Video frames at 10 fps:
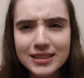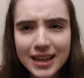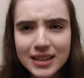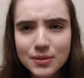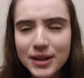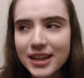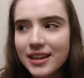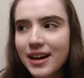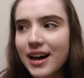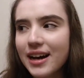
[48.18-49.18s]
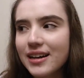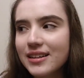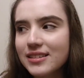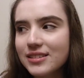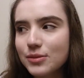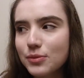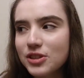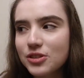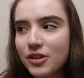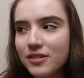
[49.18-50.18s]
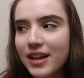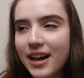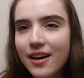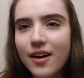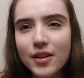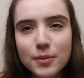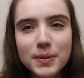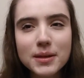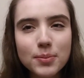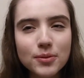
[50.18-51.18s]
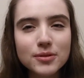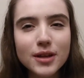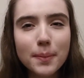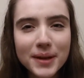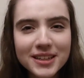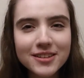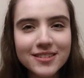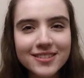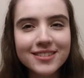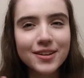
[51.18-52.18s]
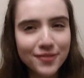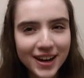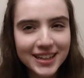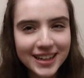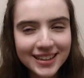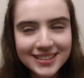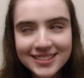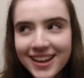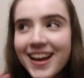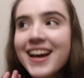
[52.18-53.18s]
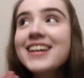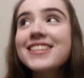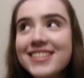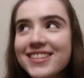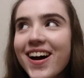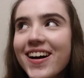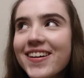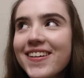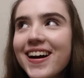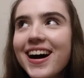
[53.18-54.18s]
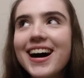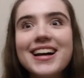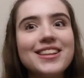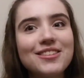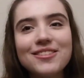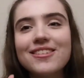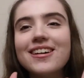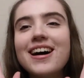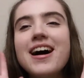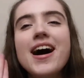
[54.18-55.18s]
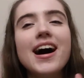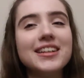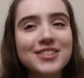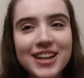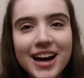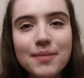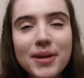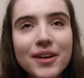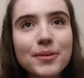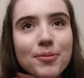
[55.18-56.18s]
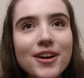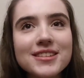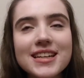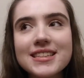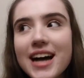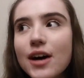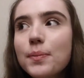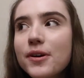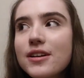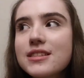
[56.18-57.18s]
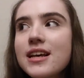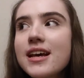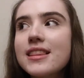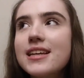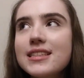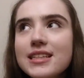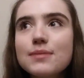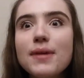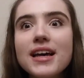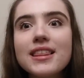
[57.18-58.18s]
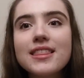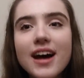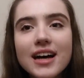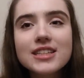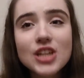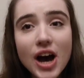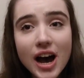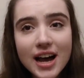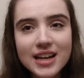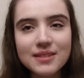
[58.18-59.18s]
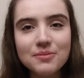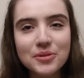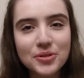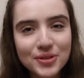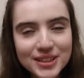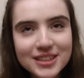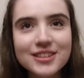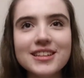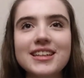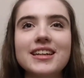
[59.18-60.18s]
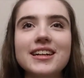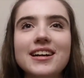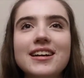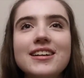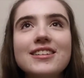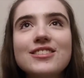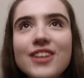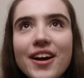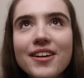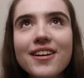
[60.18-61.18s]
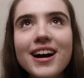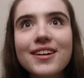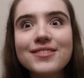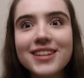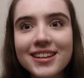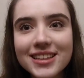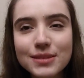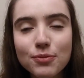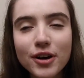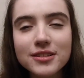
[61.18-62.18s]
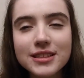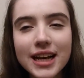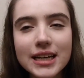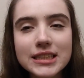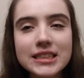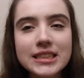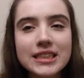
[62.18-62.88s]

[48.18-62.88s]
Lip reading: things anyway, and we shouldn't let other people's opinions define us. So I thought I'd chat about the process now because this is my third time auditioning. So I've done this process